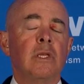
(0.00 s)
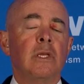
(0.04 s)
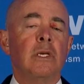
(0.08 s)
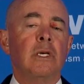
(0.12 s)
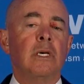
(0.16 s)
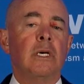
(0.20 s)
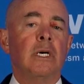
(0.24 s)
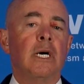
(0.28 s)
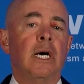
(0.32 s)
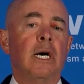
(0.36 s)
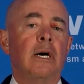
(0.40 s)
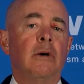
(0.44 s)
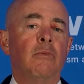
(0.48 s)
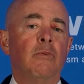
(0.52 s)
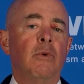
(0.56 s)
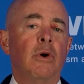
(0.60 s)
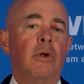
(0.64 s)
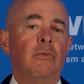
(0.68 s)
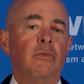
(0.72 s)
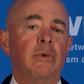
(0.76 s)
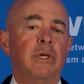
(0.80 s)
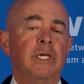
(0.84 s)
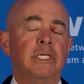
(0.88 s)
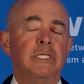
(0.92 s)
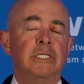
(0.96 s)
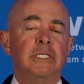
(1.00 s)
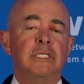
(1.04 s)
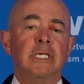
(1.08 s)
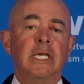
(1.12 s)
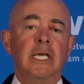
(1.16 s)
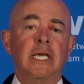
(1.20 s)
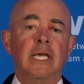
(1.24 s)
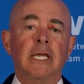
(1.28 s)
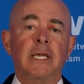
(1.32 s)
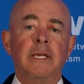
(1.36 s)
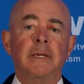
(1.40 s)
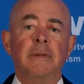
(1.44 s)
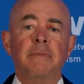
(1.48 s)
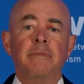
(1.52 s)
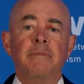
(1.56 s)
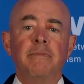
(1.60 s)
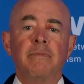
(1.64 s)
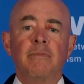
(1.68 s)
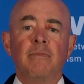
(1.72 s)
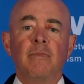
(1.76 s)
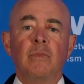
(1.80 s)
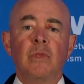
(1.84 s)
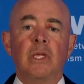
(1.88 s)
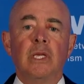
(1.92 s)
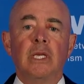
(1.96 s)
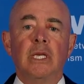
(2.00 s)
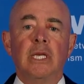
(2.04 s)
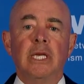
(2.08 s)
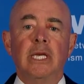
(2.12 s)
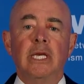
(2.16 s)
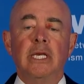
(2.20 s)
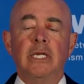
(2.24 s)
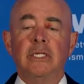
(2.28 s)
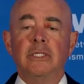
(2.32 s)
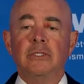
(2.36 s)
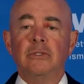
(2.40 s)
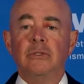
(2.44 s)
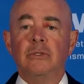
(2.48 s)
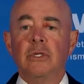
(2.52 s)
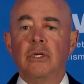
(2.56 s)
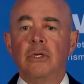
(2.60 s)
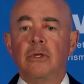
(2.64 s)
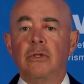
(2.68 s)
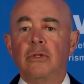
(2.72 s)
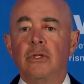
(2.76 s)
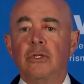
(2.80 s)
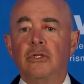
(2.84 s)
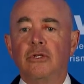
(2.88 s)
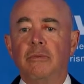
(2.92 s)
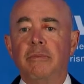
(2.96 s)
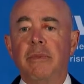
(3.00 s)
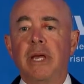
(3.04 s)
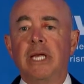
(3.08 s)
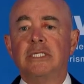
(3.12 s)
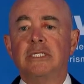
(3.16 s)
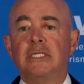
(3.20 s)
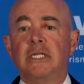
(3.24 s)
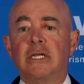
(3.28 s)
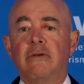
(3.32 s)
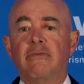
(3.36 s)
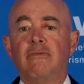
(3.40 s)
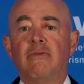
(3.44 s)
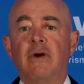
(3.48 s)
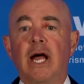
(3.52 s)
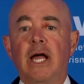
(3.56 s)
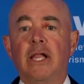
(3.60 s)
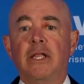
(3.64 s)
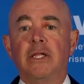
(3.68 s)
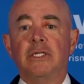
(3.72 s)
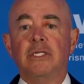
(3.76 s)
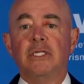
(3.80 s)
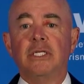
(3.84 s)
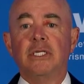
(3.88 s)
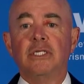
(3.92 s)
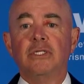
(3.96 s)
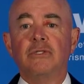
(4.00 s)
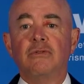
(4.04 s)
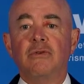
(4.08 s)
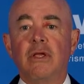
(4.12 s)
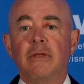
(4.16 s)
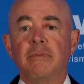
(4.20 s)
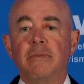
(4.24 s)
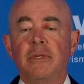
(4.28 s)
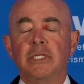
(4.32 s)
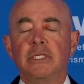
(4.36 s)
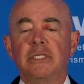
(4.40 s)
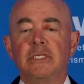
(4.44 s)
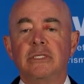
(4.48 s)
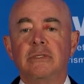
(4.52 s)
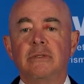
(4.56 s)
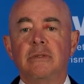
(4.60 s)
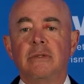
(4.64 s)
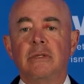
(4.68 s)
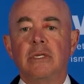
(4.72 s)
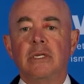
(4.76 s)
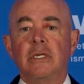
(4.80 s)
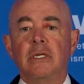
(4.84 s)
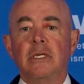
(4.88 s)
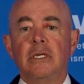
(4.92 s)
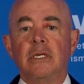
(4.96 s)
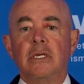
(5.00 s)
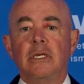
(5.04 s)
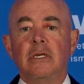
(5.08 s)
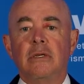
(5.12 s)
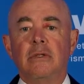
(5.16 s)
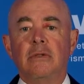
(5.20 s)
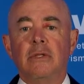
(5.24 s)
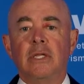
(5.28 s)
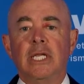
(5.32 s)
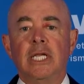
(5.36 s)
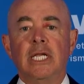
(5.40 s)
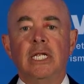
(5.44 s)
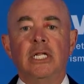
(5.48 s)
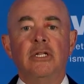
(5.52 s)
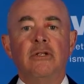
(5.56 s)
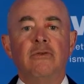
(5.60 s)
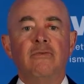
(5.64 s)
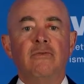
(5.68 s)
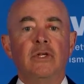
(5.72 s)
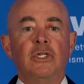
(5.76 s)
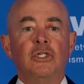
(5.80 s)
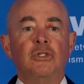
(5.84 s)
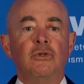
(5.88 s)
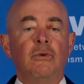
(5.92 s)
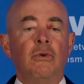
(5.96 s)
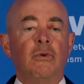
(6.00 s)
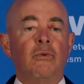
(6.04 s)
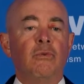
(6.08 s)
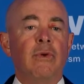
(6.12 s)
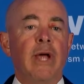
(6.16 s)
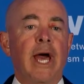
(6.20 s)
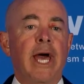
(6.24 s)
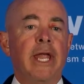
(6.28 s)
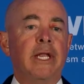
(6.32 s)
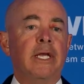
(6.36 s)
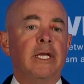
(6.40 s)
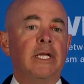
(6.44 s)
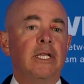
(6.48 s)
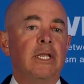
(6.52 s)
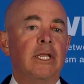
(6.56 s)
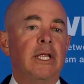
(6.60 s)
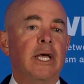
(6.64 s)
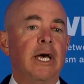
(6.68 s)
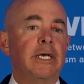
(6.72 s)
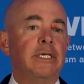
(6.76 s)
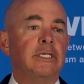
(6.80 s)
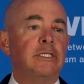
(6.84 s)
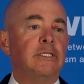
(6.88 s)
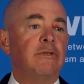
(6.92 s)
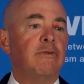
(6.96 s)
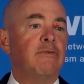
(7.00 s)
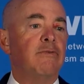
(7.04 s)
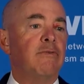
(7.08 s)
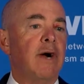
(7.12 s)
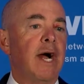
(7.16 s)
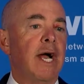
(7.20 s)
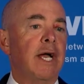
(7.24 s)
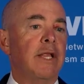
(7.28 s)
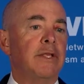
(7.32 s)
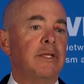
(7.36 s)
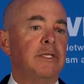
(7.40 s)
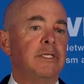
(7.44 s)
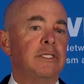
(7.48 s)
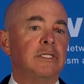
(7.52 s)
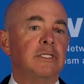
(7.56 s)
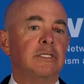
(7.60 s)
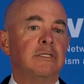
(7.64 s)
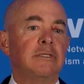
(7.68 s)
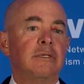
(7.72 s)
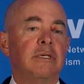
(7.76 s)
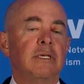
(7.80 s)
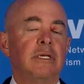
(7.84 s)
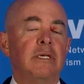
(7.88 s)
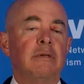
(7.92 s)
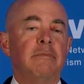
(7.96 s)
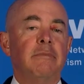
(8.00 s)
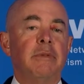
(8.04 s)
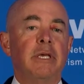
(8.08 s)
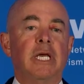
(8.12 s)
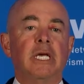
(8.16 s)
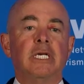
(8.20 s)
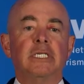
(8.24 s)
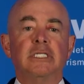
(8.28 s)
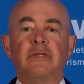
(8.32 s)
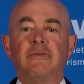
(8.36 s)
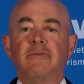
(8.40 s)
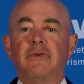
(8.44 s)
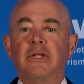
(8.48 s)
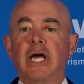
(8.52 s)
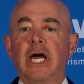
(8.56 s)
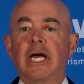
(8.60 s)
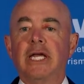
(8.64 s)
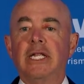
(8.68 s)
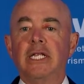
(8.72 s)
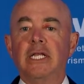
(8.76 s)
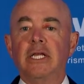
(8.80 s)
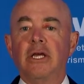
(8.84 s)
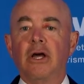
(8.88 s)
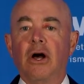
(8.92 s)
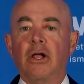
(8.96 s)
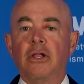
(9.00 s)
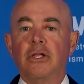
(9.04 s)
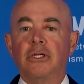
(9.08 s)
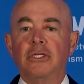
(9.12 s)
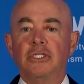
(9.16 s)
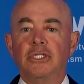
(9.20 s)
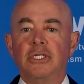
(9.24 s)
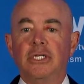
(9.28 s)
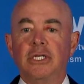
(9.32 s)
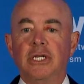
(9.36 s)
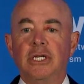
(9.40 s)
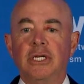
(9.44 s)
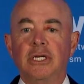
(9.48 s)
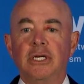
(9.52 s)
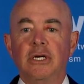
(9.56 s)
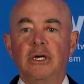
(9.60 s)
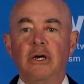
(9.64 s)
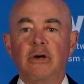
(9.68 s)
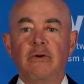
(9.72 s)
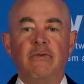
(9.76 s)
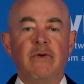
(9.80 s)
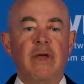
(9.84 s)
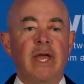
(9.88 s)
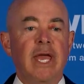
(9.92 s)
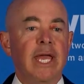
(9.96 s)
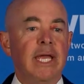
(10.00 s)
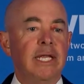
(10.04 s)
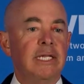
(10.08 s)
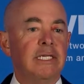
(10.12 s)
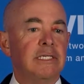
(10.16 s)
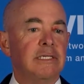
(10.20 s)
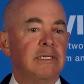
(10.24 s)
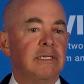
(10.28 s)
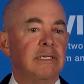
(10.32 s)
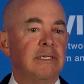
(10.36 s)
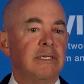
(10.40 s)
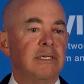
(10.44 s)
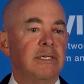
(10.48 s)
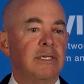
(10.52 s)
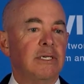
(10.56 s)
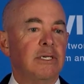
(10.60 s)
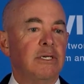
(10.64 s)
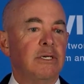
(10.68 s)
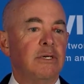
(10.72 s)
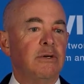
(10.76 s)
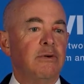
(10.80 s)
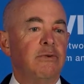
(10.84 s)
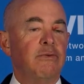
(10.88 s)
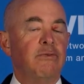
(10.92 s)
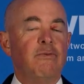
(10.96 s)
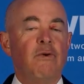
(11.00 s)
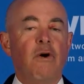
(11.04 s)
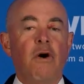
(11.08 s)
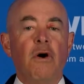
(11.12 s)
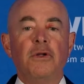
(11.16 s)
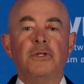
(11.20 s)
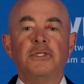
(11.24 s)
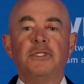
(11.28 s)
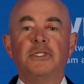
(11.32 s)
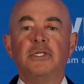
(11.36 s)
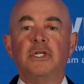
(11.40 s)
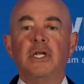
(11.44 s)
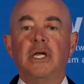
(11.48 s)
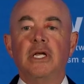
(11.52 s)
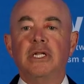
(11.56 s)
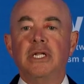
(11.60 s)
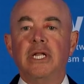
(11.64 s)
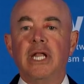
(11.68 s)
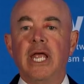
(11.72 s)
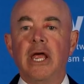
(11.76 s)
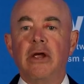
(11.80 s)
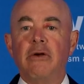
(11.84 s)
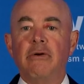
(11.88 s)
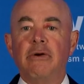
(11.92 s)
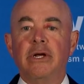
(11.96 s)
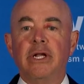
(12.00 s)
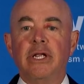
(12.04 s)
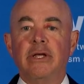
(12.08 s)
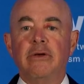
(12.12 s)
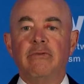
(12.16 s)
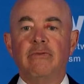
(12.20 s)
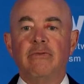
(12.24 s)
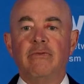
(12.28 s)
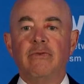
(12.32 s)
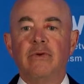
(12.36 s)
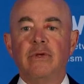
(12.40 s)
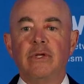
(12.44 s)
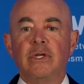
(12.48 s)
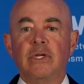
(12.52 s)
what we see is the domestic violent extremist, the individual radicalized to violence because of an ideology of hate, false narrative,